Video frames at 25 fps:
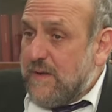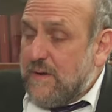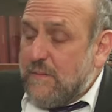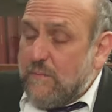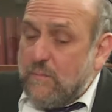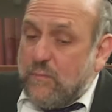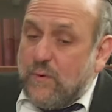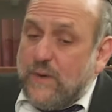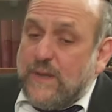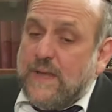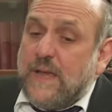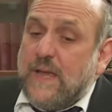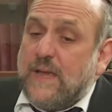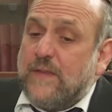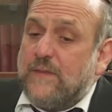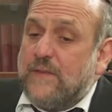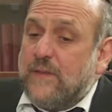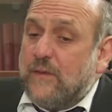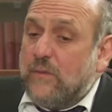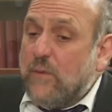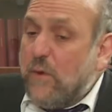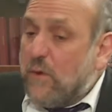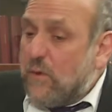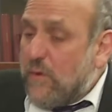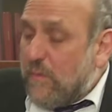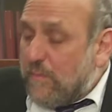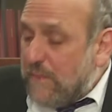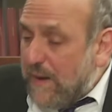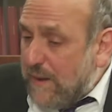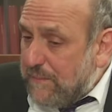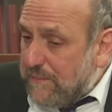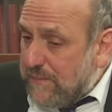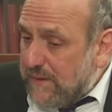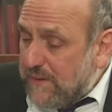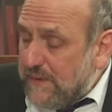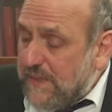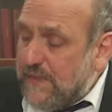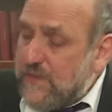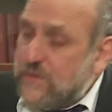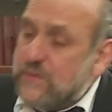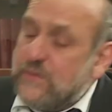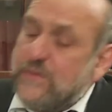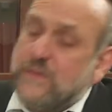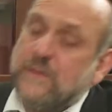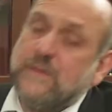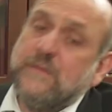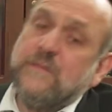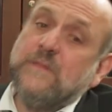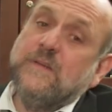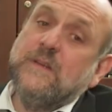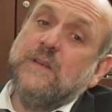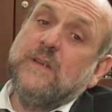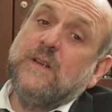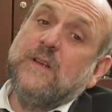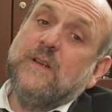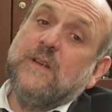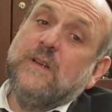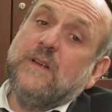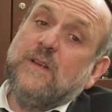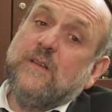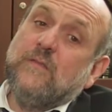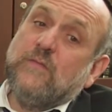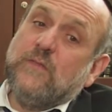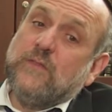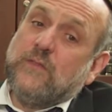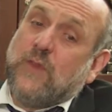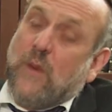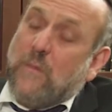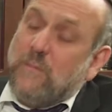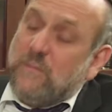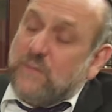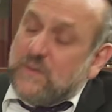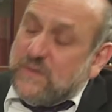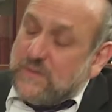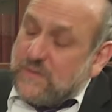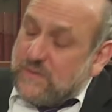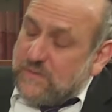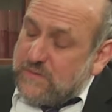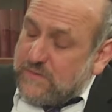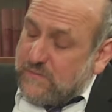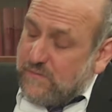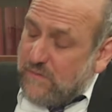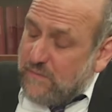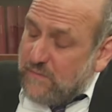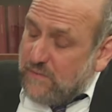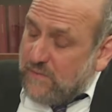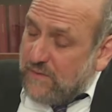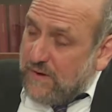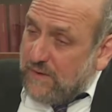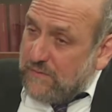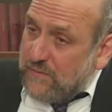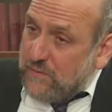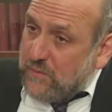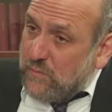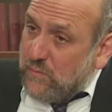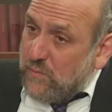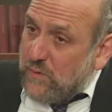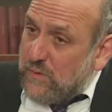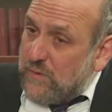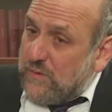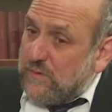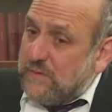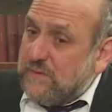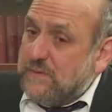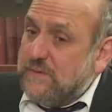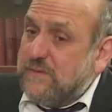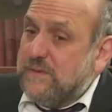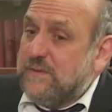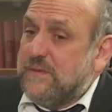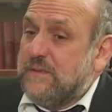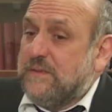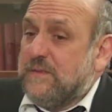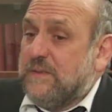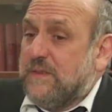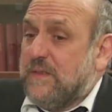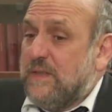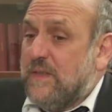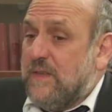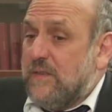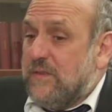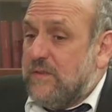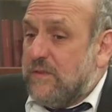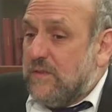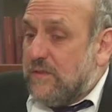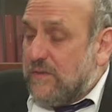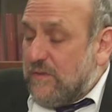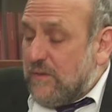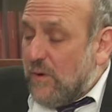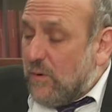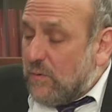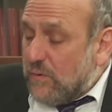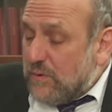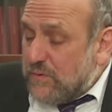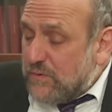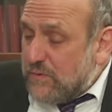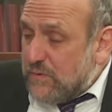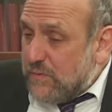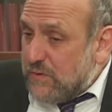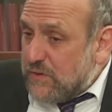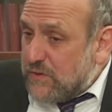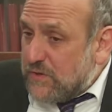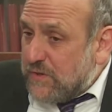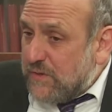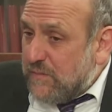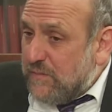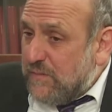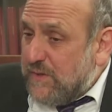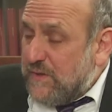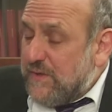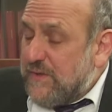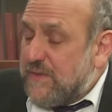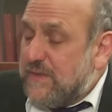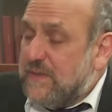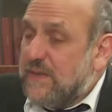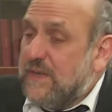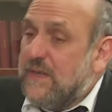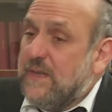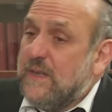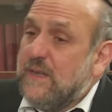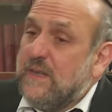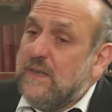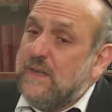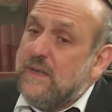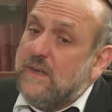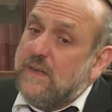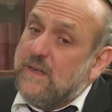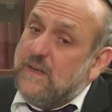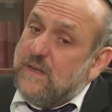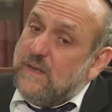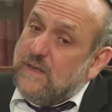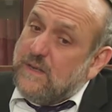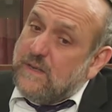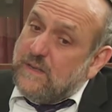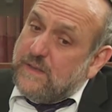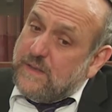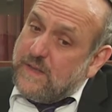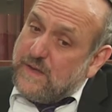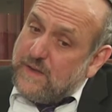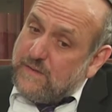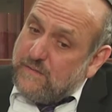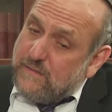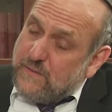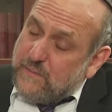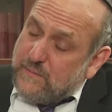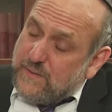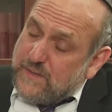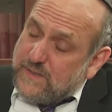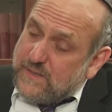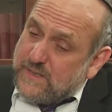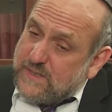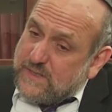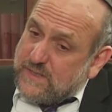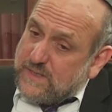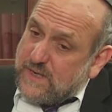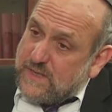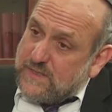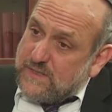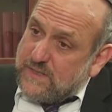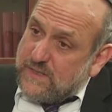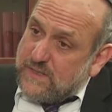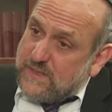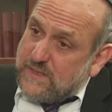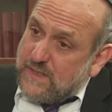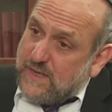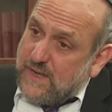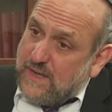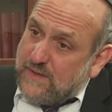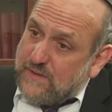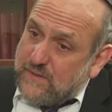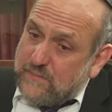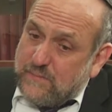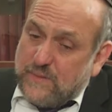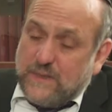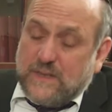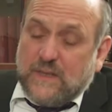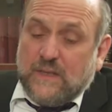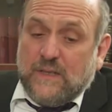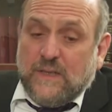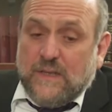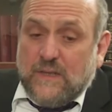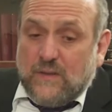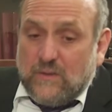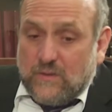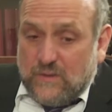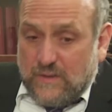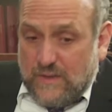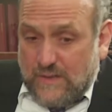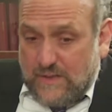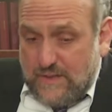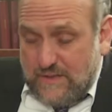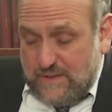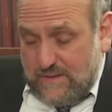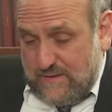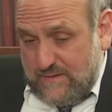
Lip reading: bringing in the local population, Radomskos from around the world, the local Jewish community. Let everybody discuss it together. But clearly,